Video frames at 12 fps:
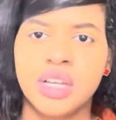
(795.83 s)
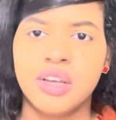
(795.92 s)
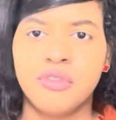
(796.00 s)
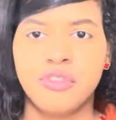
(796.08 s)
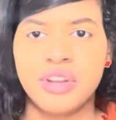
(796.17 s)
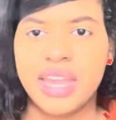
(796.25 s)

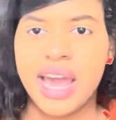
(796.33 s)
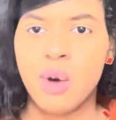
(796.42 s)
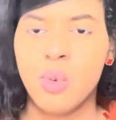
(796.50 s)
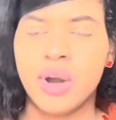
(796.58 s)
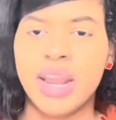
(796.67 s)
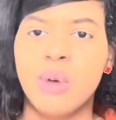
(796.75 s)
For now
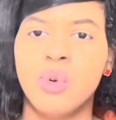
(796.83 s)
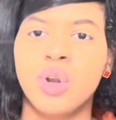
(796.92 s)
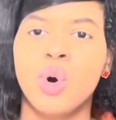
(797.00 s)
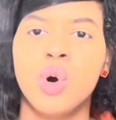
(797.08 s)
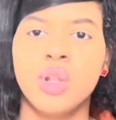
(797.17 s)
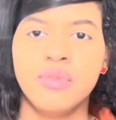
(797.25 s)
on, I
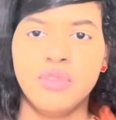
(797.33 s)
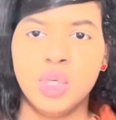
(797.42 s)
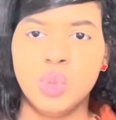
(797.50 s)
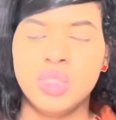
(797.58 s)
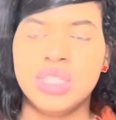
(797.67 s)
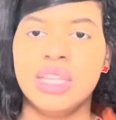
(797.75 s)
want all of
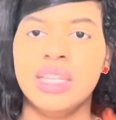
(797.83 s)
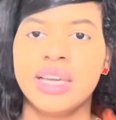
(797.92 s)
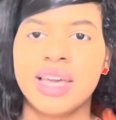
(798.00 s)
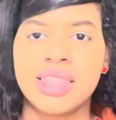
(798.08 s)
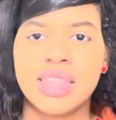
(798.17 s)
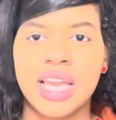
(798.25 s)
you to look
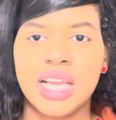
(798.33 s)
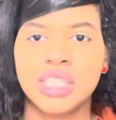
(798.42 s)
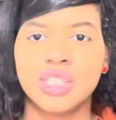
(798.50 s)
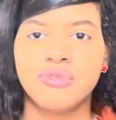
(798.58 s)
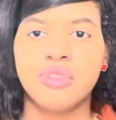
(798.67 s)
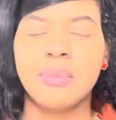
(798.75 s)
at
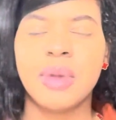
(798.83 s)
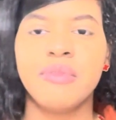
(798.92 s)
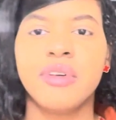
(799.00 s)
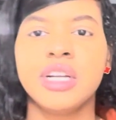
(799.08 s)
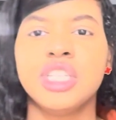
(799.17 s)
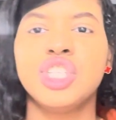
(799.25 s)
things from a
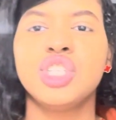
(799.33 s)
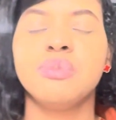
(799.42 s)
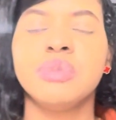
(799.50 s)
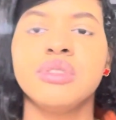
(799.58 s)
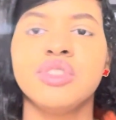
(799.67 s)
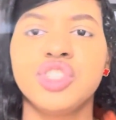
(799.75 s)
very
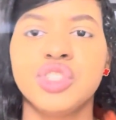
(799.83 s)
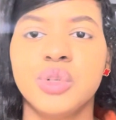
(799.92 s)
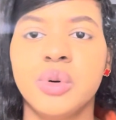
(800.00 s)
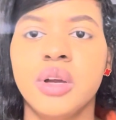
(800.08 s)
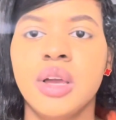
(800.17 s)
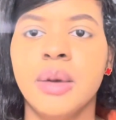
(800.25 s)

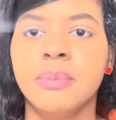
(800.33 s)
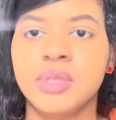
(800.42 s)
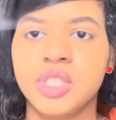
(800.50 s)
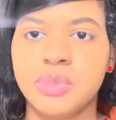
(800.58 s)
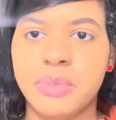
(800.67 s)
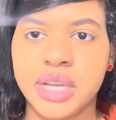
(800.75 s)
spiritual
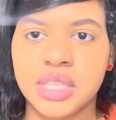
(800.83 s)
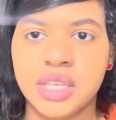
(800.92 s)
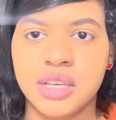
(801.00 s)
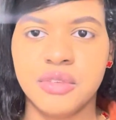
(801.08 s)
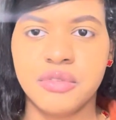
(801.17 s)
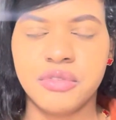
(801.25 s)

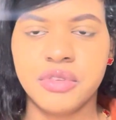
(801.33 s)
perspective.